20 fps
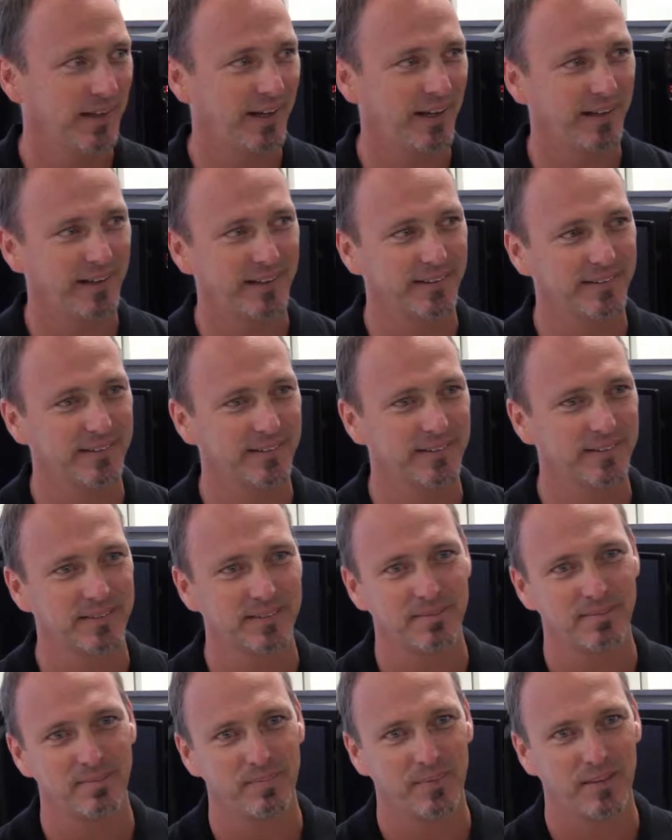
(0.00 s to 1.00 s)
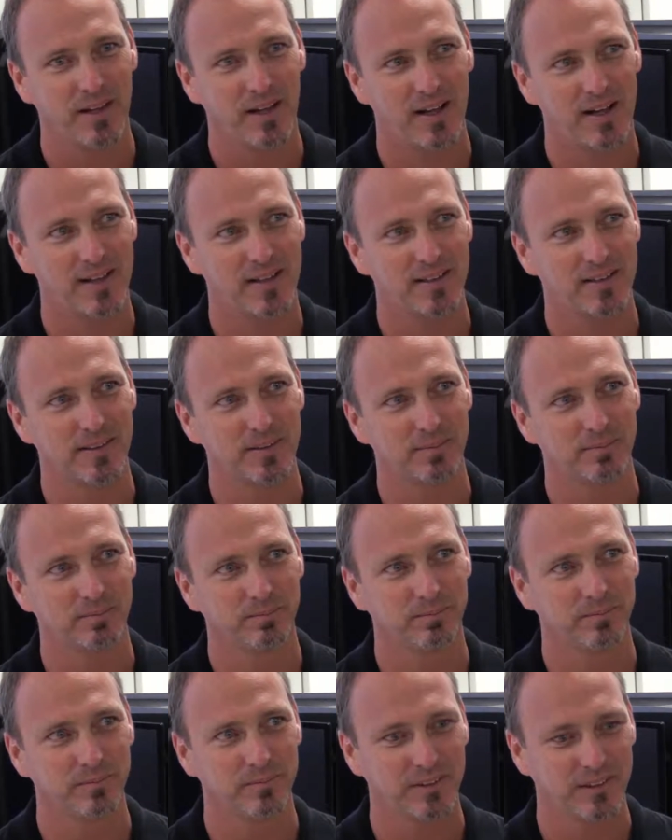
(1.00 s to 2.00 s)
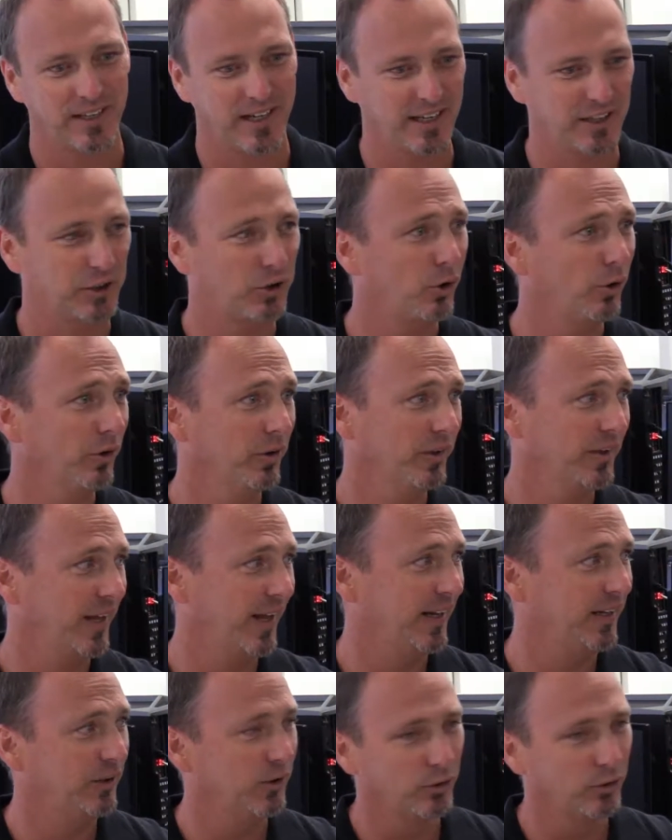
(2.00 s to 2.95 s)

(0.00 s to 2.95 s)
and kind of coordinate